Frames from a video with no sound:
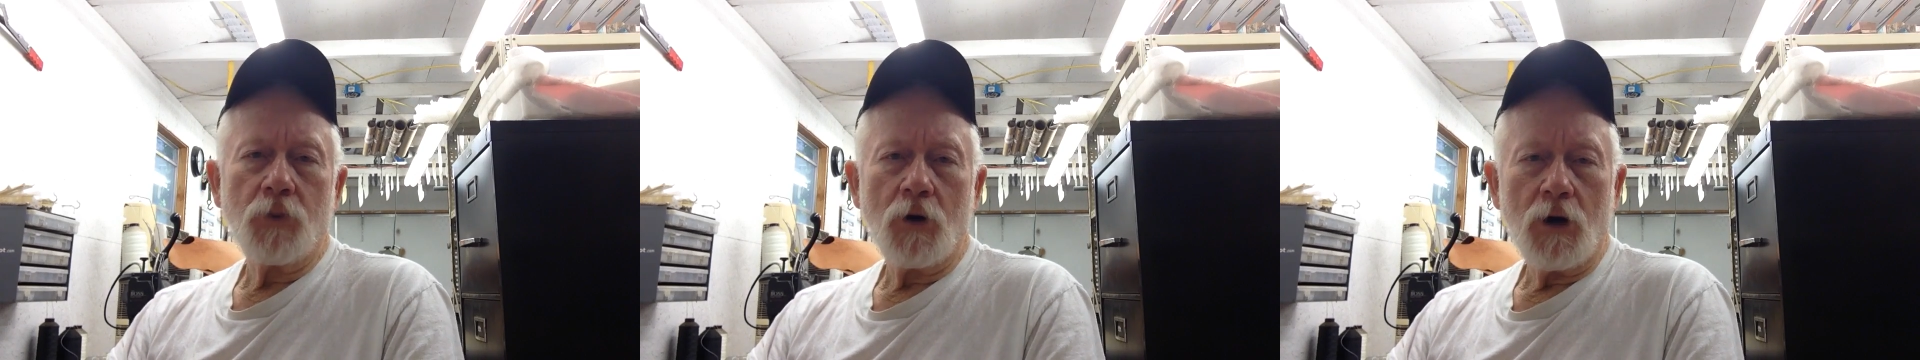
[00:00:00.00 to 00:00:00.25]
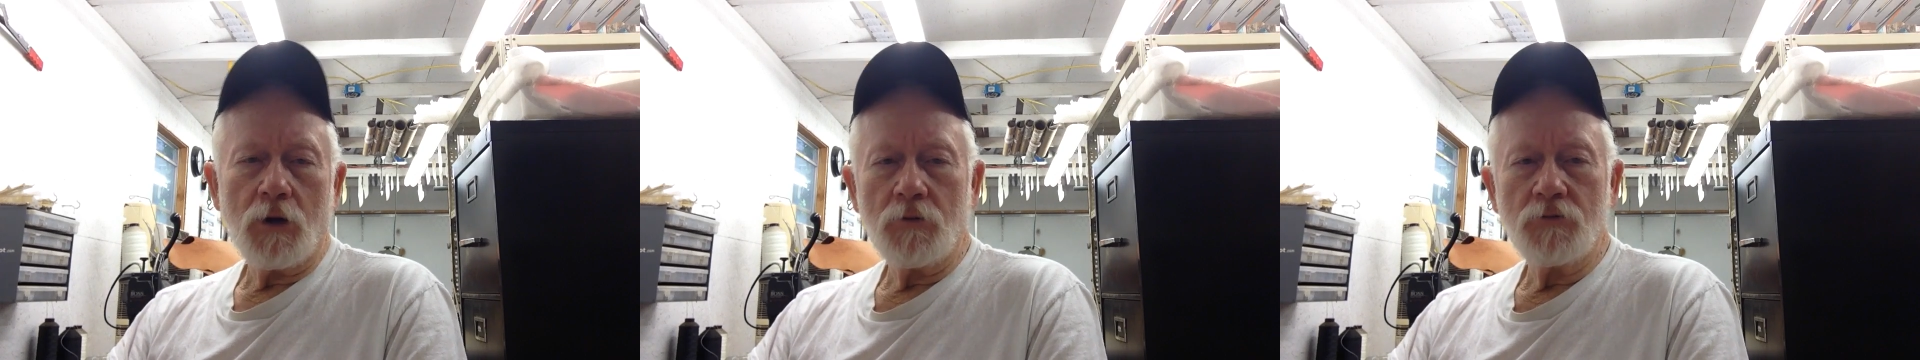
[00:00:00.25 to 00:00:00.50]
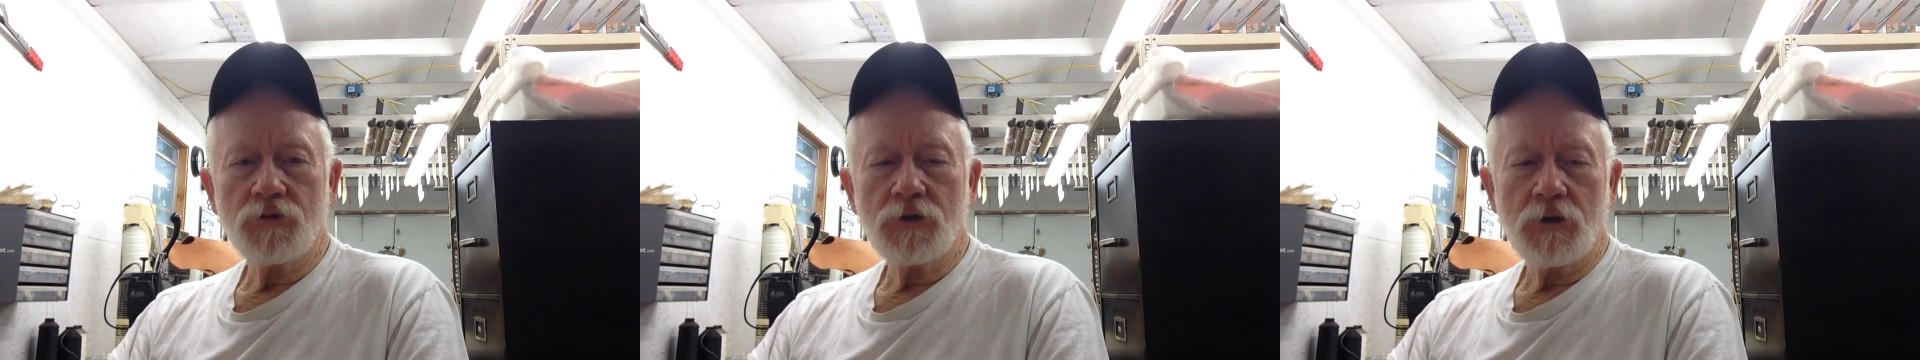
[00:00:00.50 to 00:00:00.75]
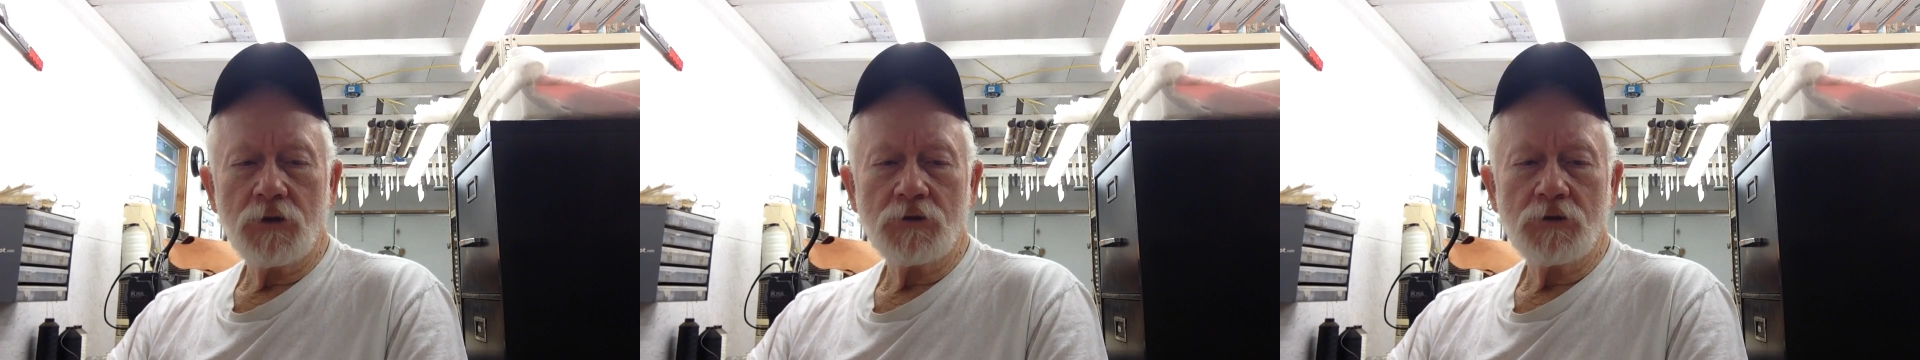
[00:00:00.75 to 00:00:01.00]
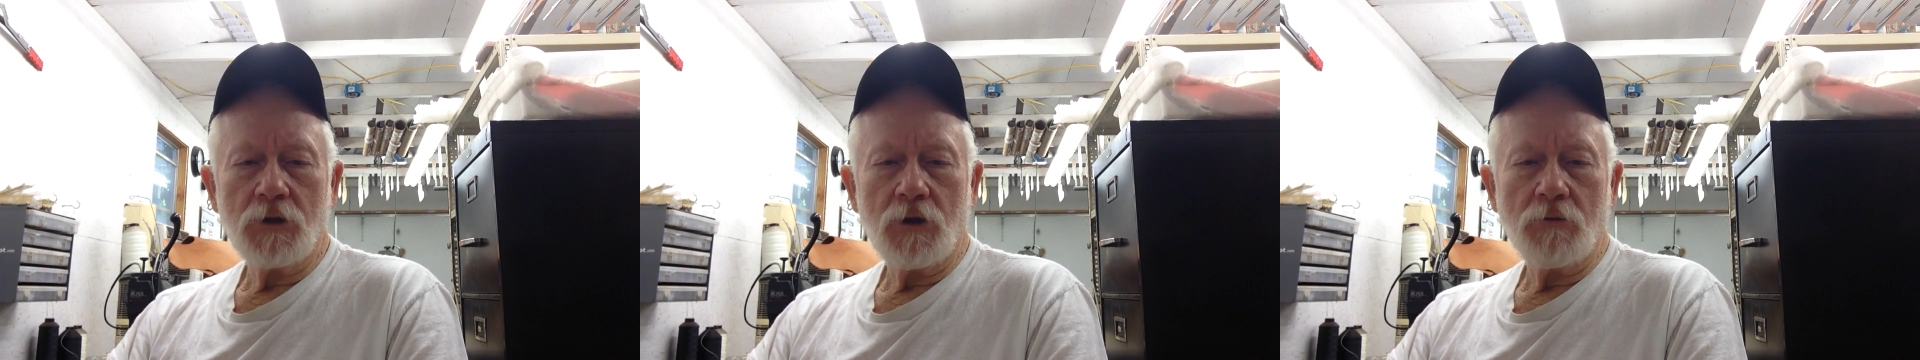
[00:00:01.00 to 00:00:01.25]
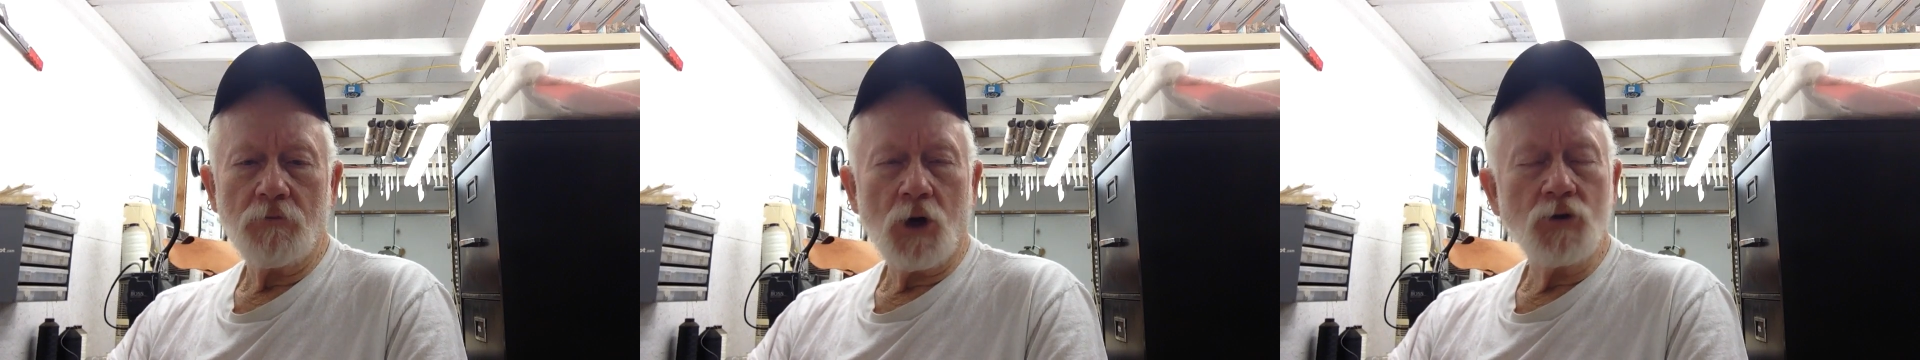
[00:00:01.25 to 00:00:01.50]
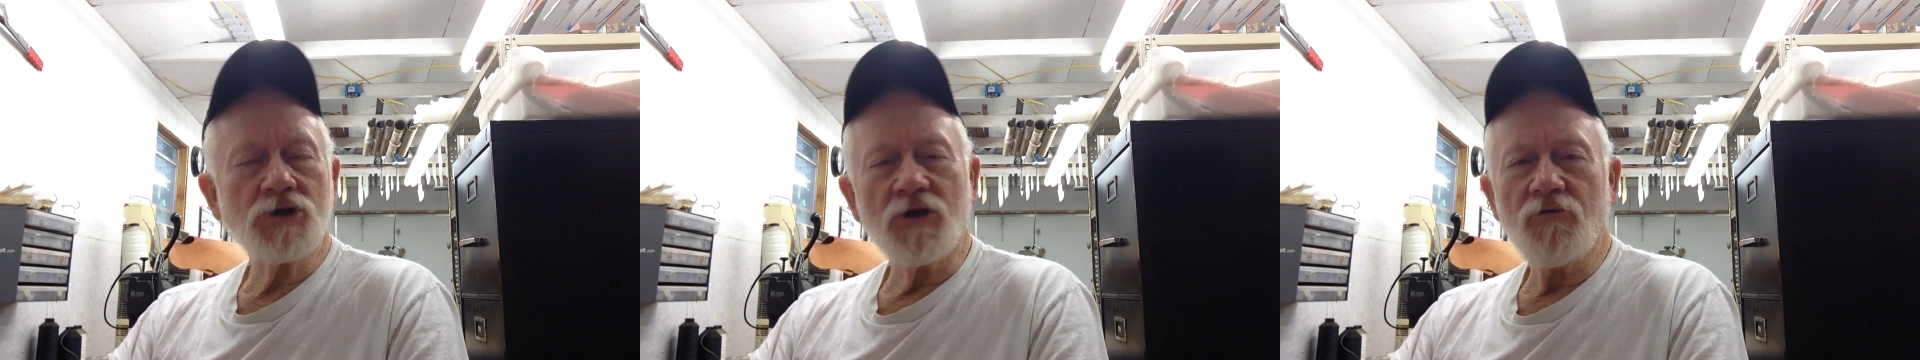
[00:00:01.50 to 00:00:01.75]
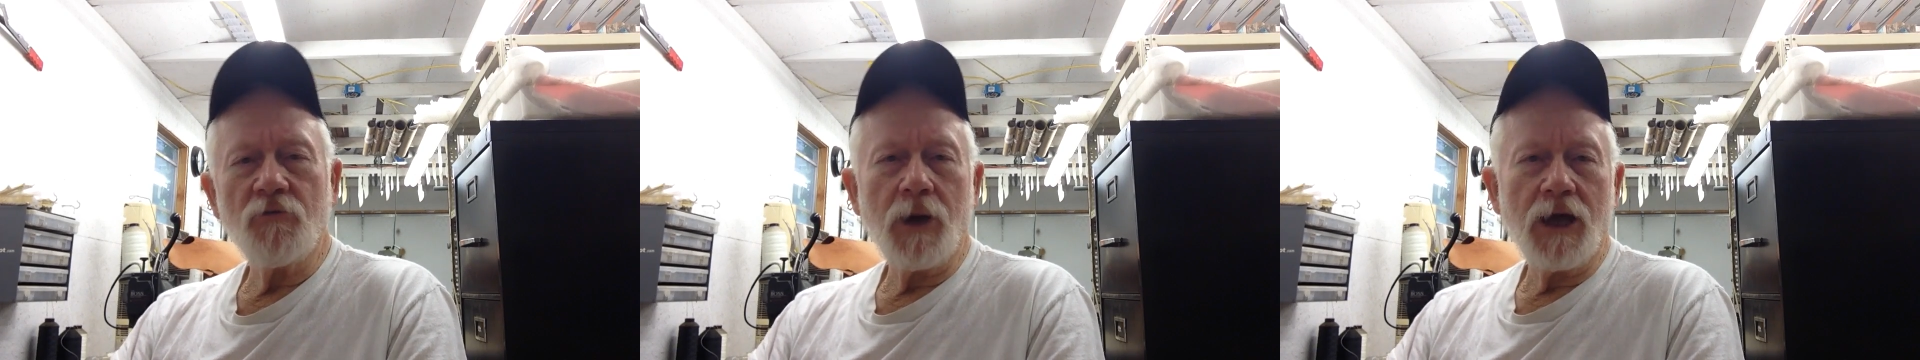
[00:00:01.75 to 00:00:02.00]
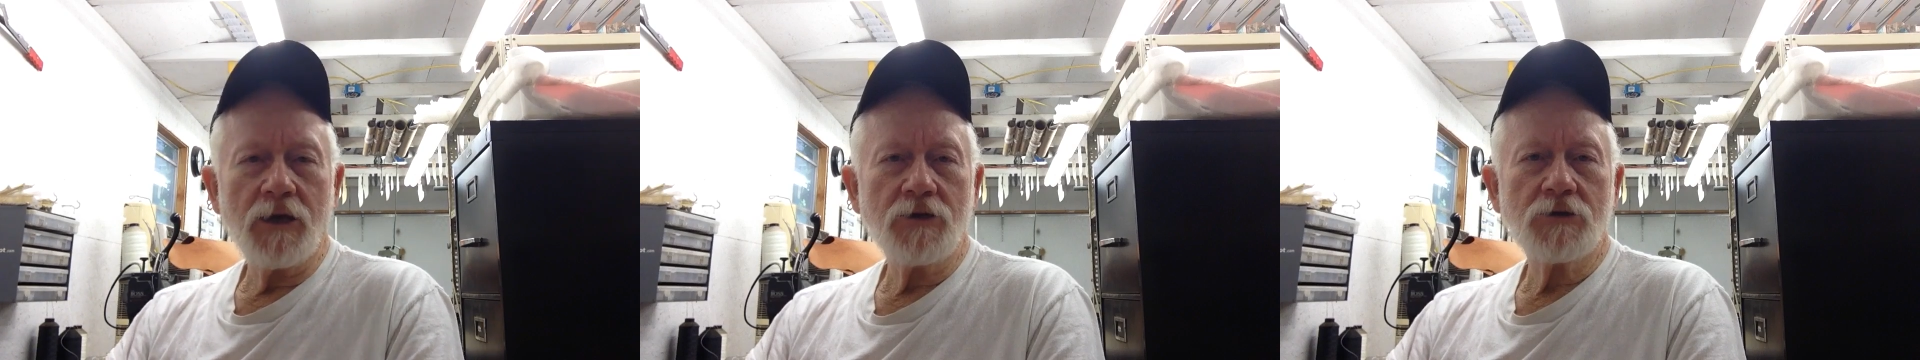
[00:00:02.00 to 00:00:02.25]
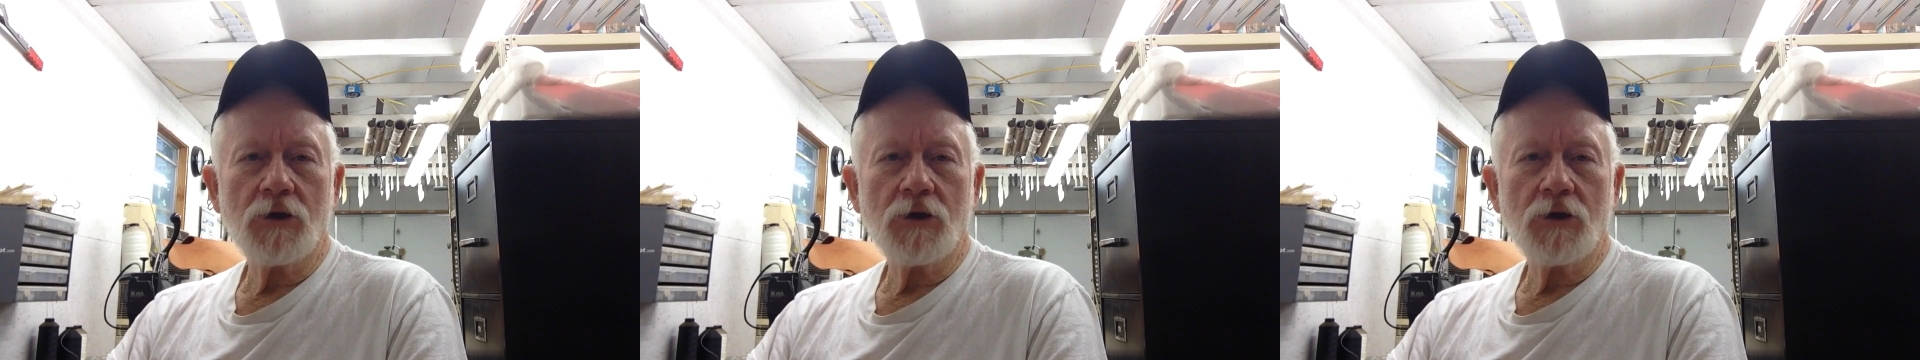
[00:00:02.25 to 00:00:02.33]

problems is that most everybody's